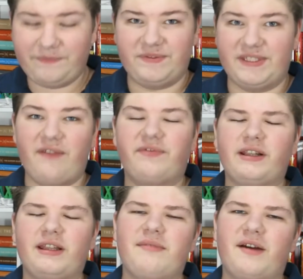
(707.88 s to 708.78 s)

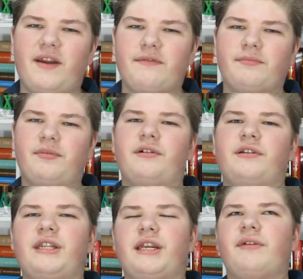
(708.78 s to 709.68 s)
definitely my favorite
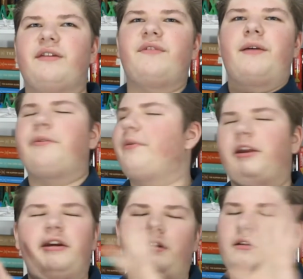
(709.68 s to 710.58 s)
book that I read in
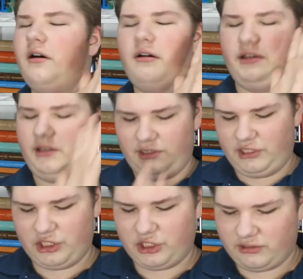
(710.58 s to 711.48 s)
February.
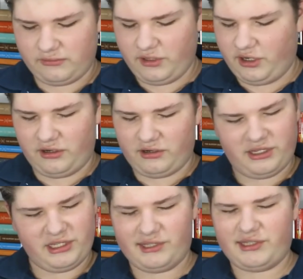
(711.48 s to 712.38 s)

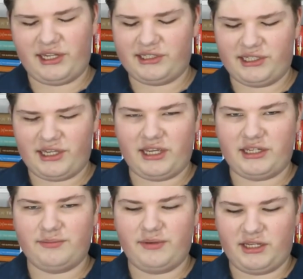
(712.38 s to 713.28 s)
It takes the cake
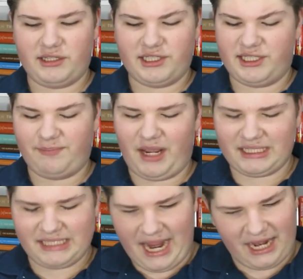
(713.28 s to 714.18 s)
as being
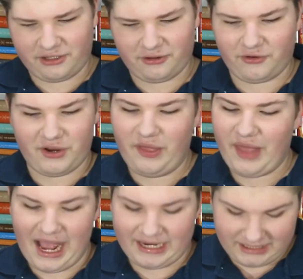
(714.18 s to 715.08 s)
spectacular, and
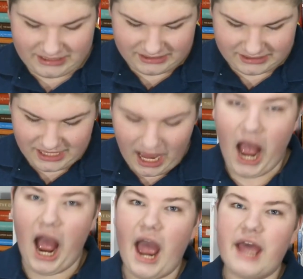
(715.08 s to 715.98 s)
that is
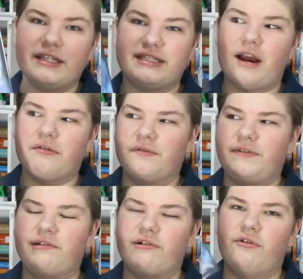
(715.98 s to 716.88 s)
The Tower of
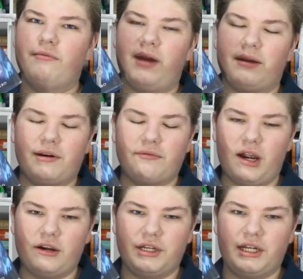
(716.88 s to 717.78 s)
Nero by Rick
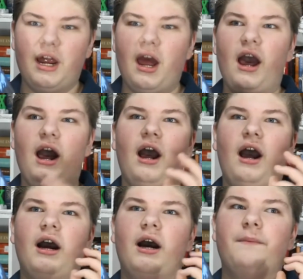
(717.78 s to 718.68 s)
Riordan.
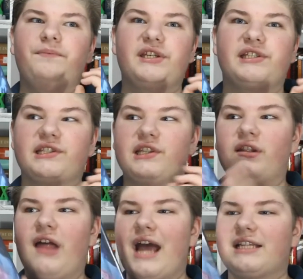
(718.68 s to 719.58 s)
This is the
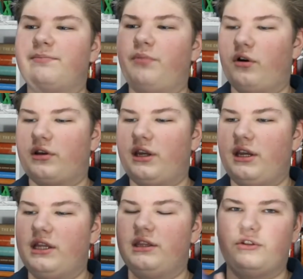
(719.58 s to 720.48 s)
last book
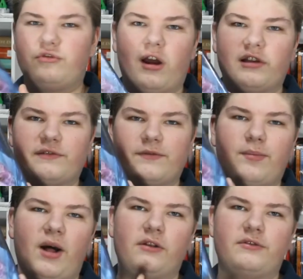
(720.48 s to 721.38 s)
in the Trials of Apollo